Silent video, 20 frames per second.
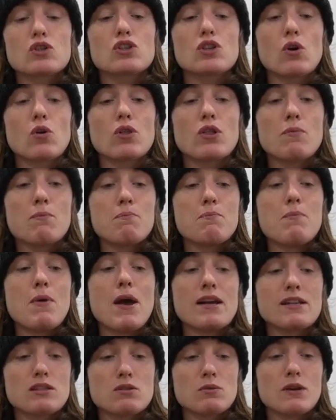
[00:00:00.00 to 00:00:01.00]
So the
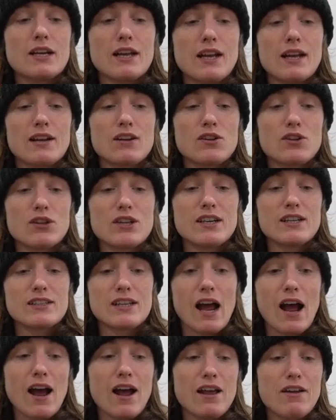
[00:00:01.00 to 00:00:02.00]
best way to handle this,
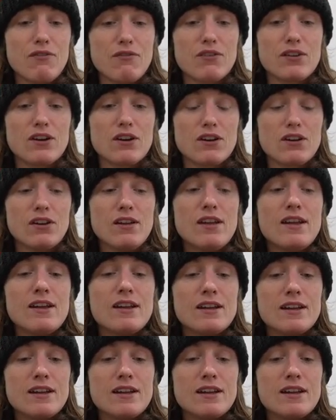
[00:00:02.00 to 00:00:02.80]
I feel,